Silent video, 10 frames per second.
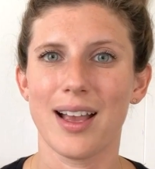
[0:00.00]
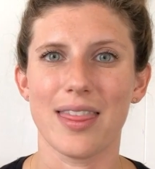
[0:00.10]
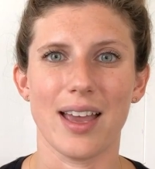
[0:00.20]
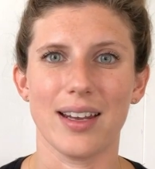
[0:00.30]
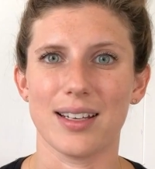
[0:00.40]

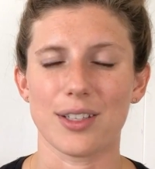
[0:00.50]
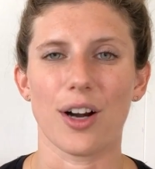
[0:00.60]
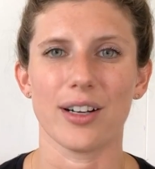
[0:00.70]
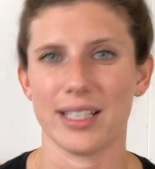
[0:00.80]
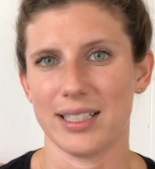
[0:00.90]
that is
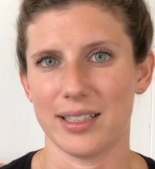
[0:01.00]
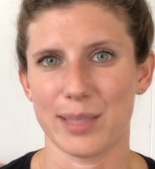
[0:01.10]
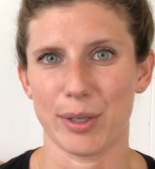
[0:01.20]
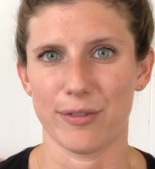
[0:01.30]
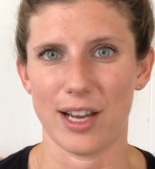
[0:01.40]
already in this
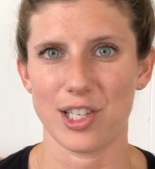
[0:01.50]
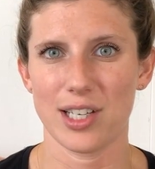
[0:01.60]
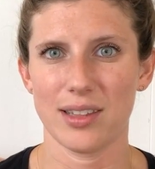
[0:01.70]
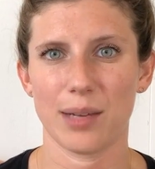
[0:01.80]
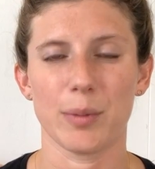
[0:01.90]

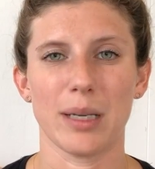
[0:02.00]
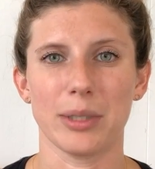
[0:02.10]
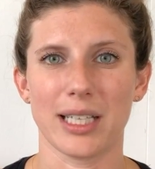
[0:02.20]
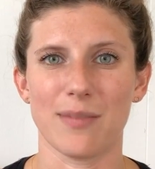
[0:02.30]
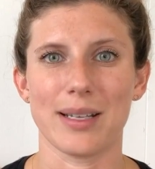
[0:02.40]
profession that would be able
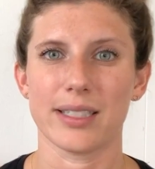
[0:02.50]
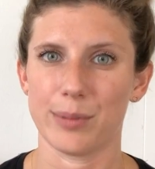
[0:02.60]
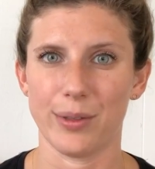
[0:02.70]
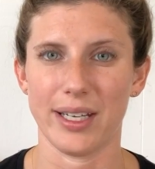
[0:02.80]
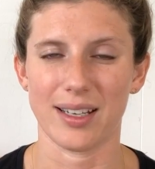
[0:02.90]
to give me some
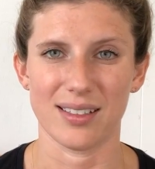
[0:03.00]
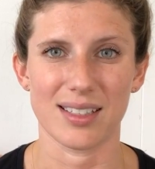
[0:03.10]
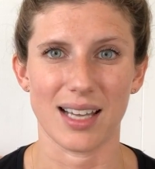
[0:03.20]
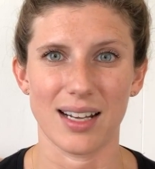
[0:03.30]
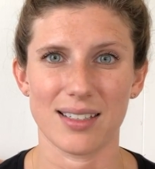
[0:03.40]
unique
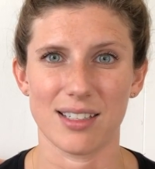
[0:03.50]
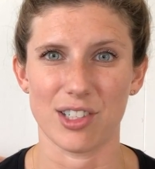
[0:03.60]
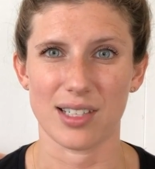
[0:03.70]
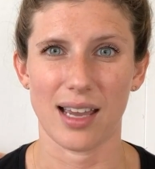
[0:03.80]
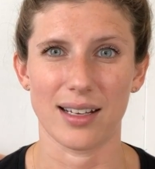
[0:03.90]
insights and
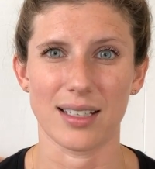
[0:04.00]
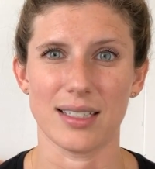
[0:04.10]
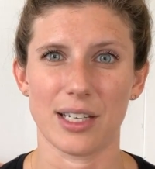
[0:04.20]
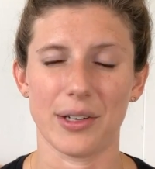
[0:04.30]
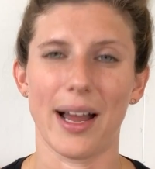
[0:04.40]
just kind of
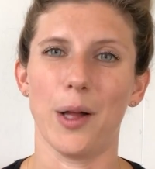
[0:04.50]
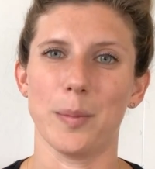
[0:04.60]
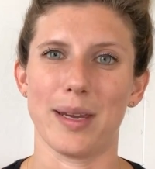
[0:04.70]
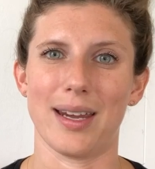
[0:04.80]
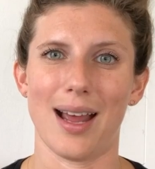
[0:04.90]
continue to help
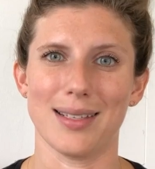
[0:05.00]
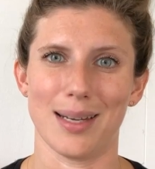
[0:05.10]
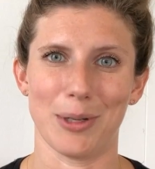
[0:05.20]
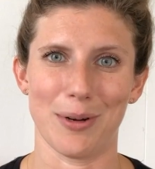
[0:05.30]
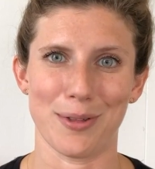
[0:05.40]
me as
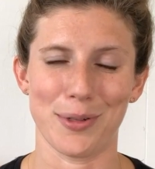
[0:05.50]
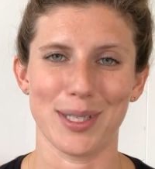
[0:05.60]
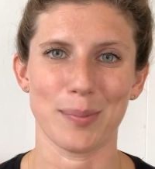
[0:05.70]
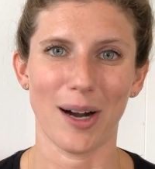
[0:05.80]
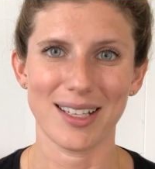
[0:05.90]
I'm going through
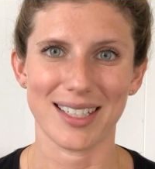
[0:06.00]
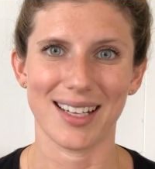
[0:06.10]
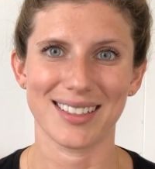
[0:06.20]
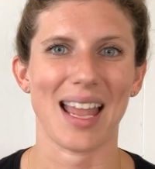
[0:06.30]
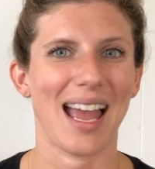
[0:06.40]
this
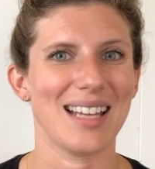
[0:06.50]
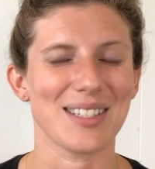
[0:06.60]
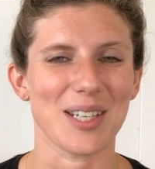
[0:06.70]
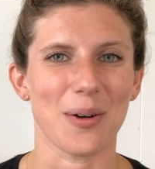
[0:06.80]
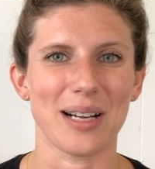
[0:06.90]
process.
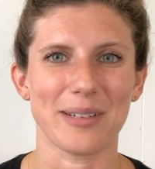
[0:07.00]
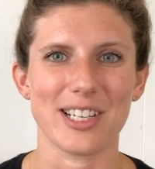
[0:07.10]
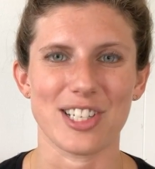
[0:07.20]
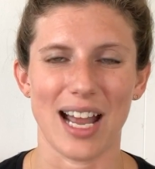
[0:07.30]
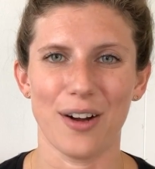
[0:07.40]
And so I
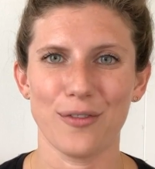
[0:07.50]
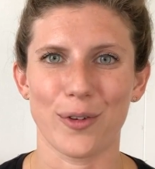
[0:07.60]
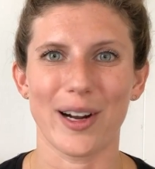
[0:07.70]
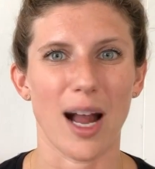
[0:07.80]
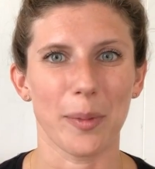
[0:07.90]
reached out
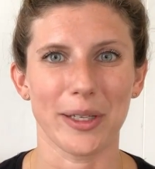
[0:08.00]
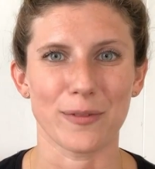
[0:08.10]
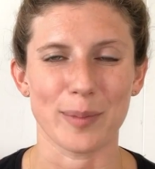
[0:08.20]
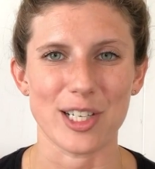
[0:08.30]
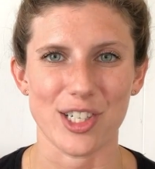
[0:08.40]
for a couple
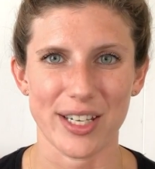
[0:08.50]
informational